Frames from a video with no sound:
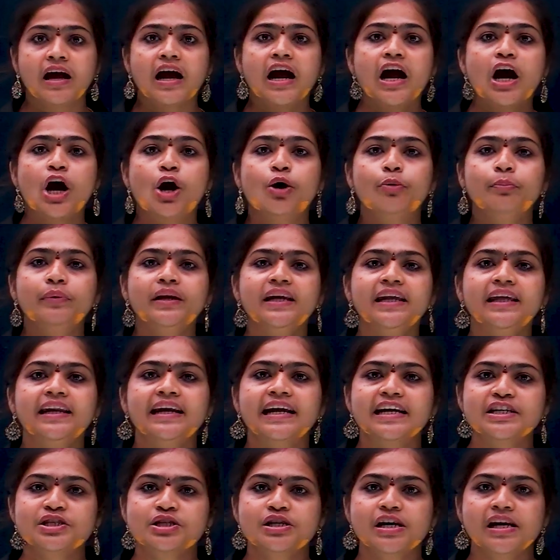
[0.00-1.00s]
how many
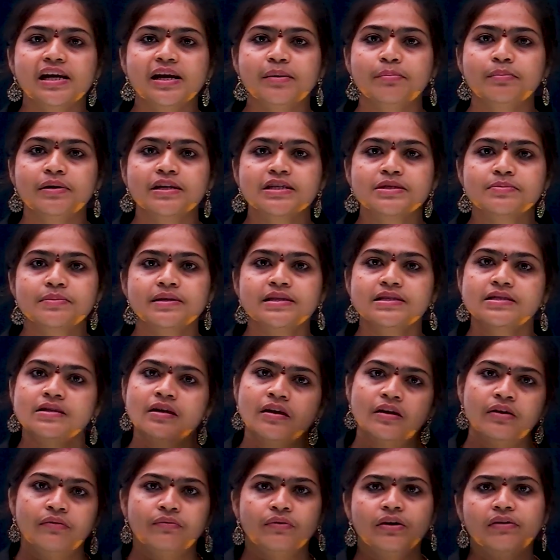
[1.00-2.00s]
rational numbers means?
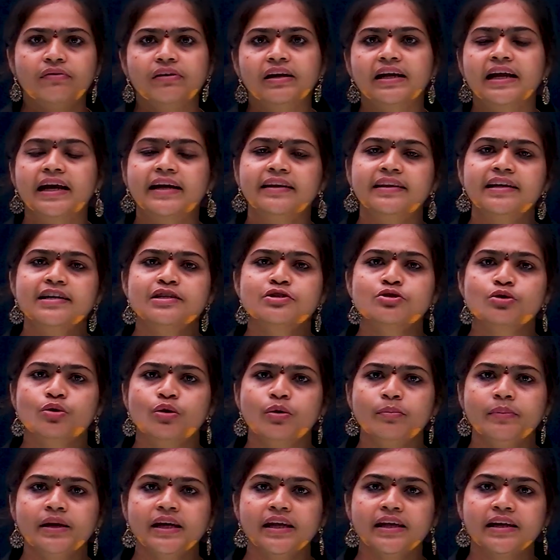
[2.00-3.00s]
We will get that so
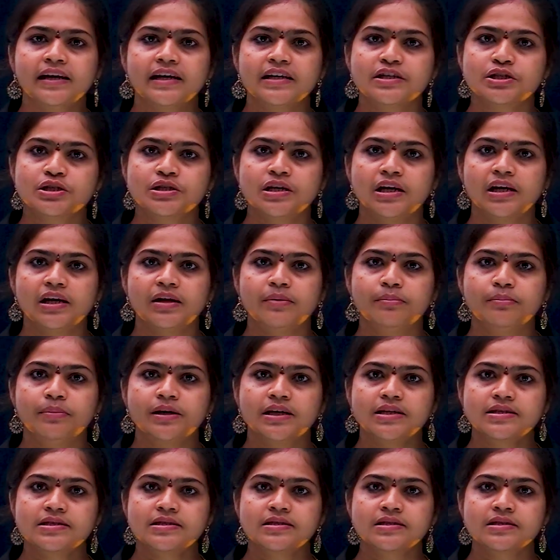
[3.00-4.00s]
many rational
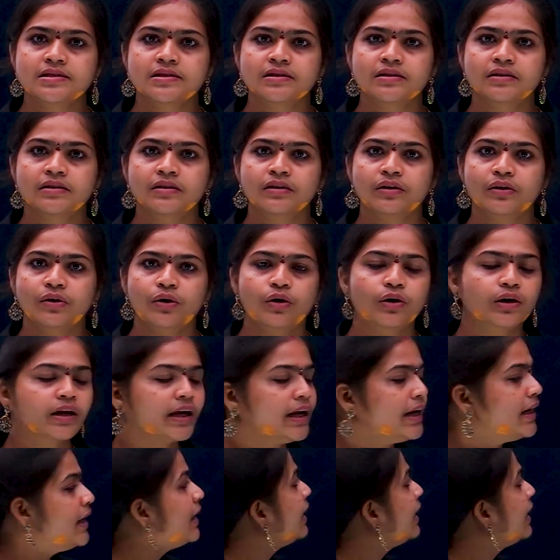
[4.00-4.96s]
numbers. Okay.